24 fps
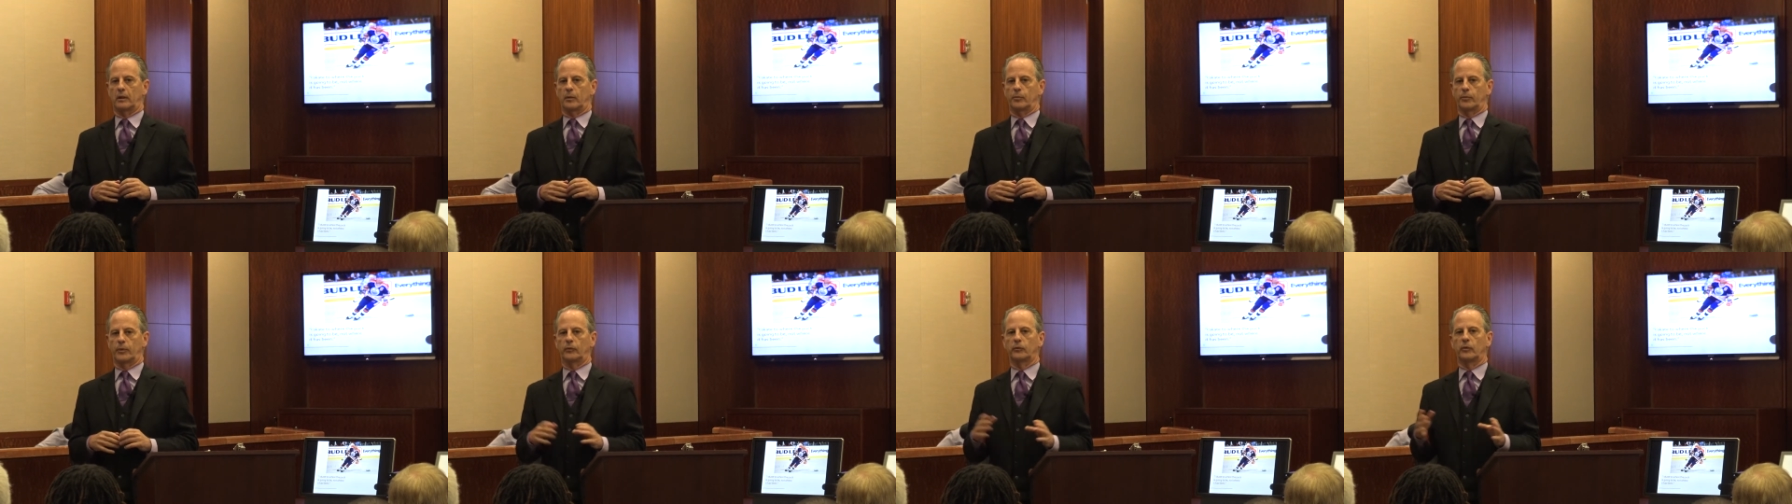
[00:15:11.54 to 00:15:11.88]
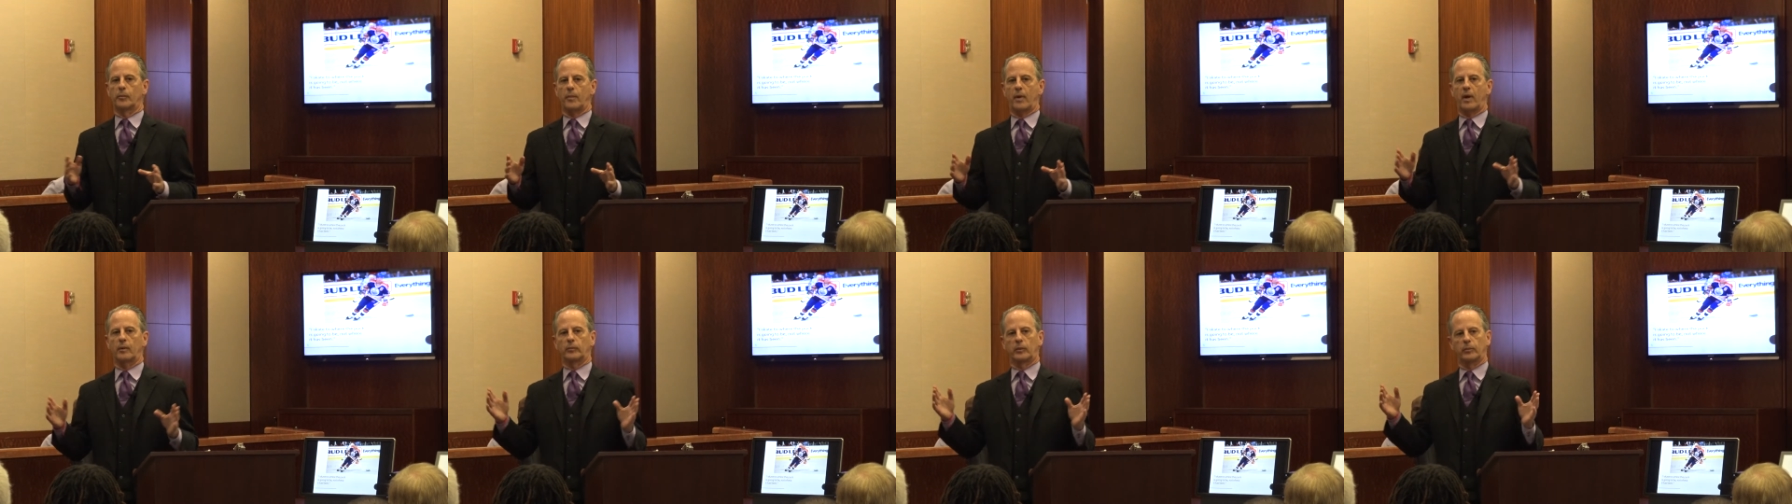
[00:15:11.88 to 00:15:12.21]
But
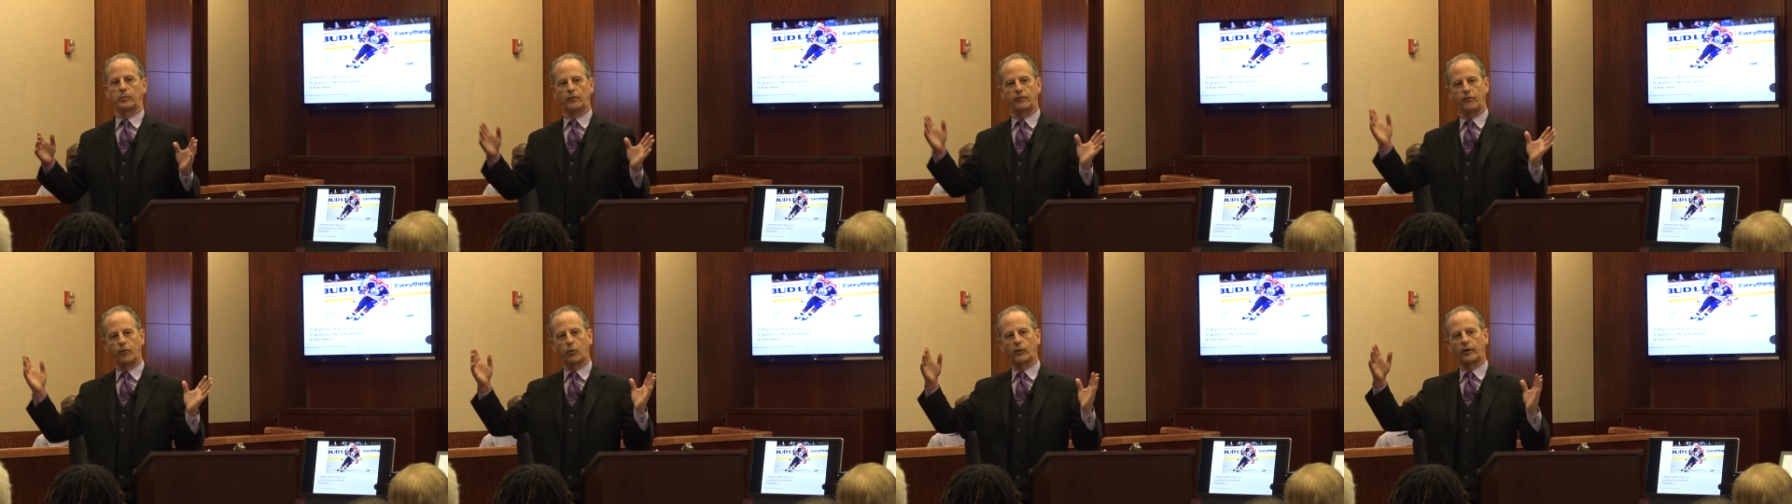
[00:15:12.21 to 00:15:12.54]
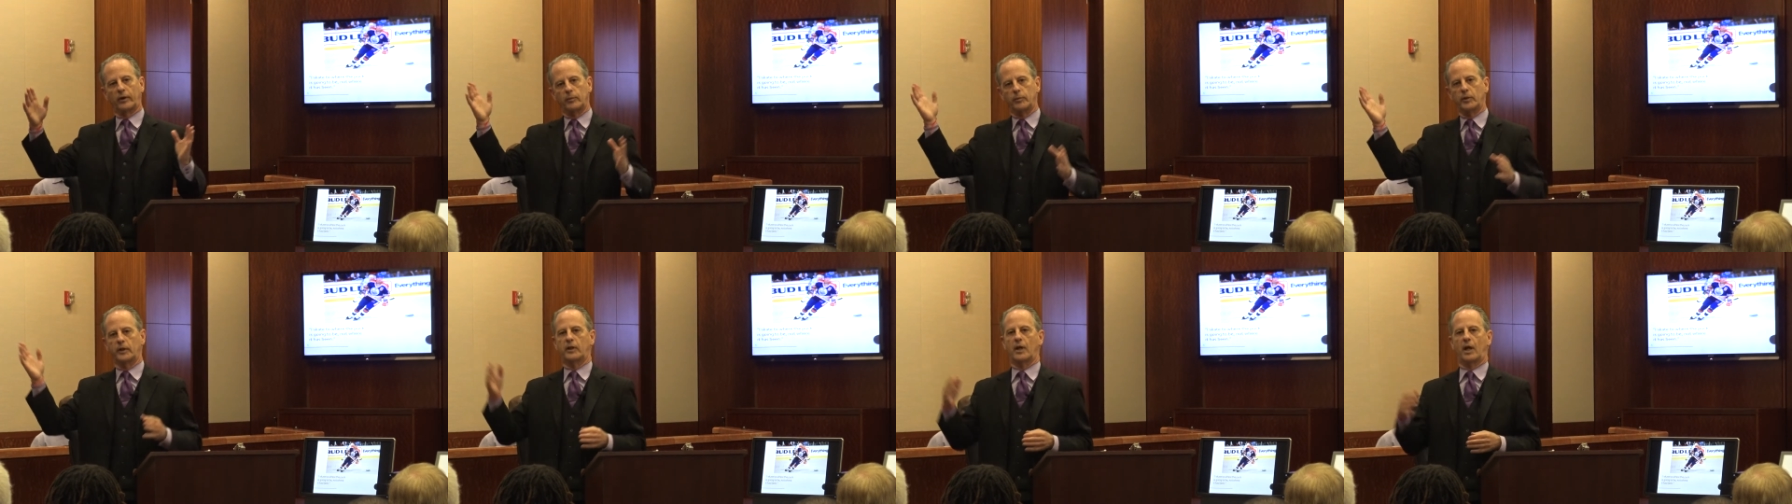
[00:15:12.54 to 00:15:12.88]
remember, before
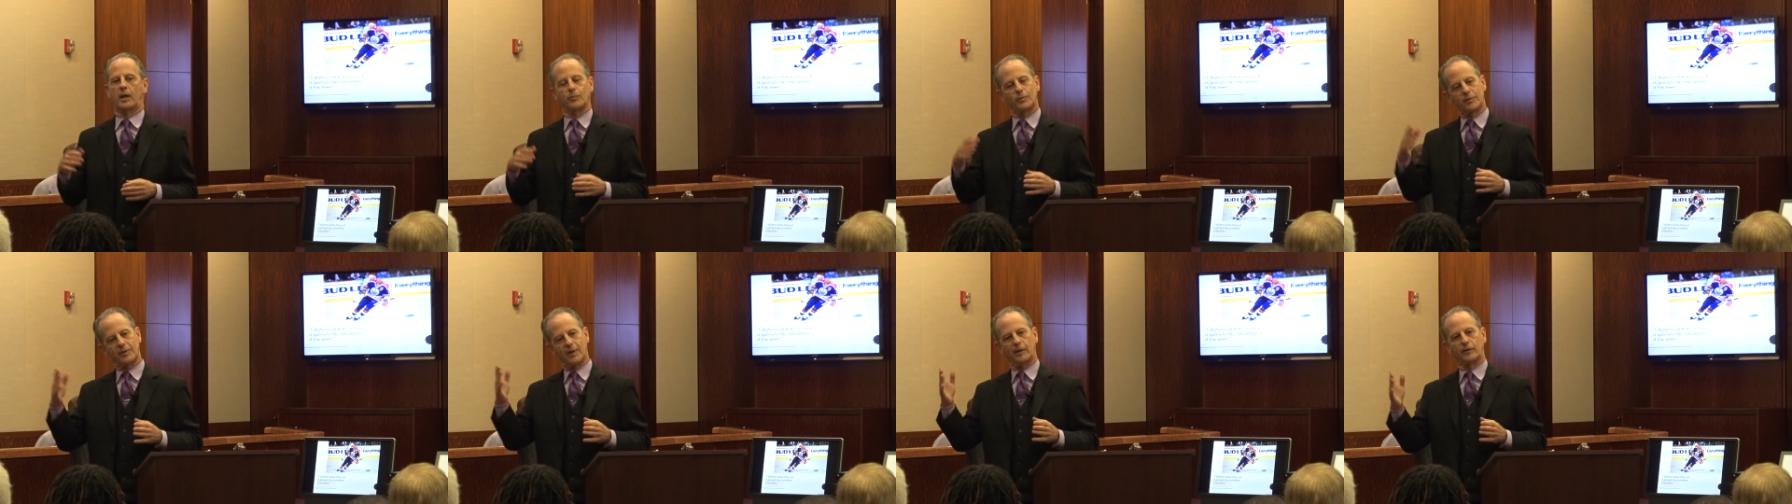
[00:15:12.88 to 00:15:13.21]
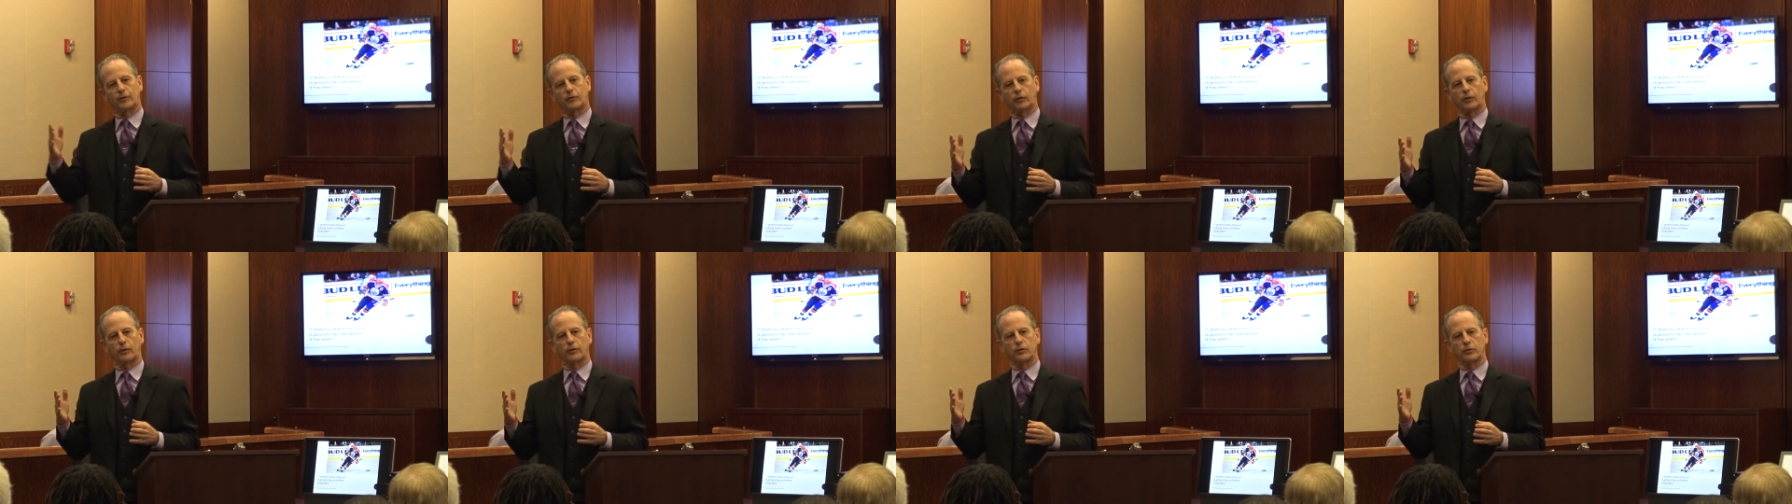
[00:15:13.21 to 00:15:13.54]
he became Ted
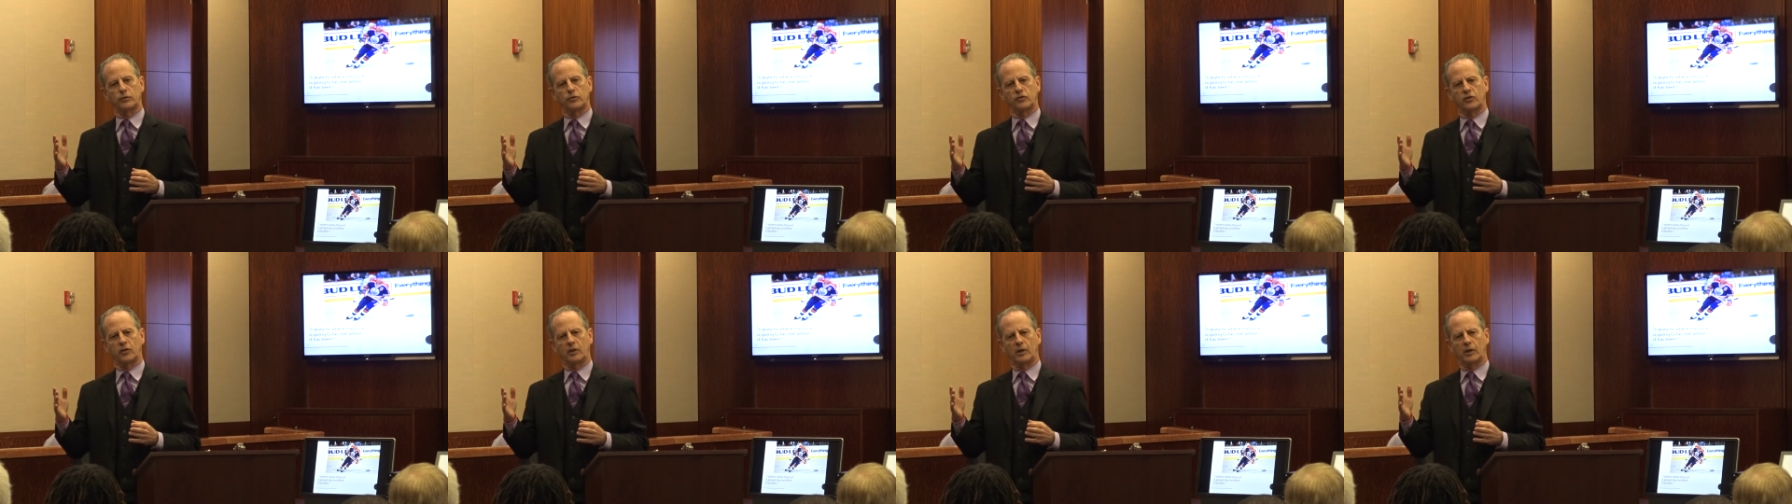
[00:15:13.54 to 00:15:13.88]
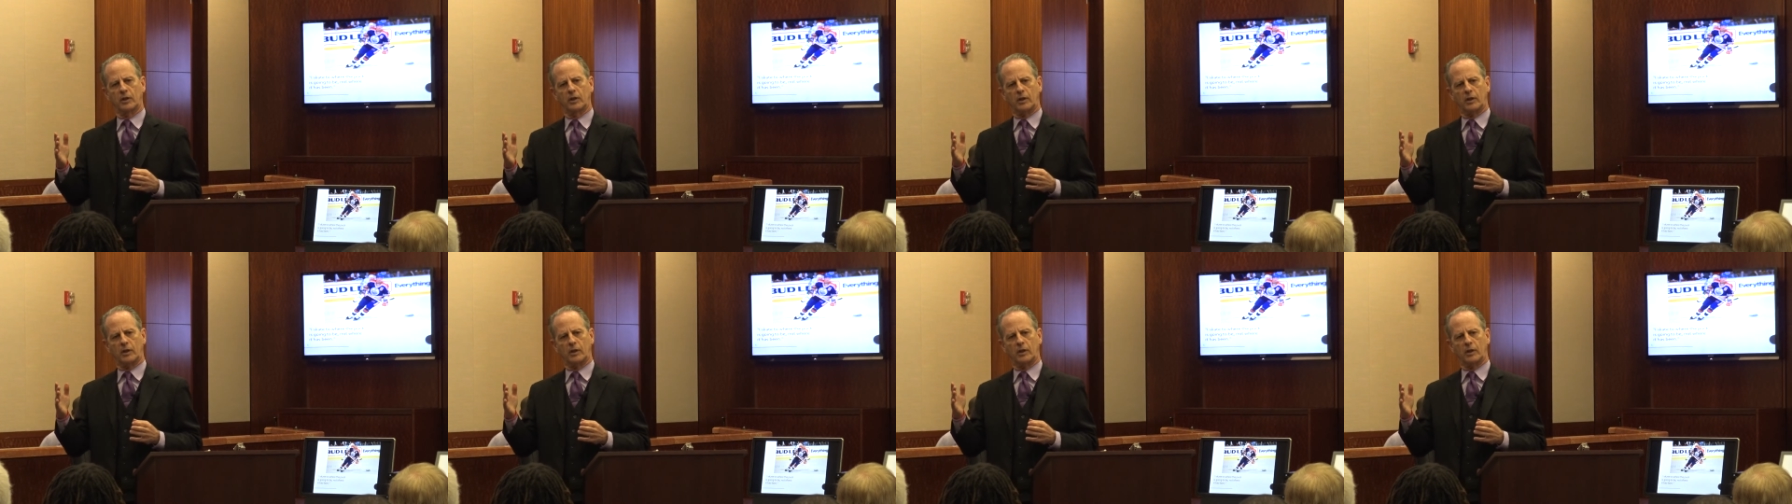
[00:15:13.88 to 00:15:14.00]
Cruz,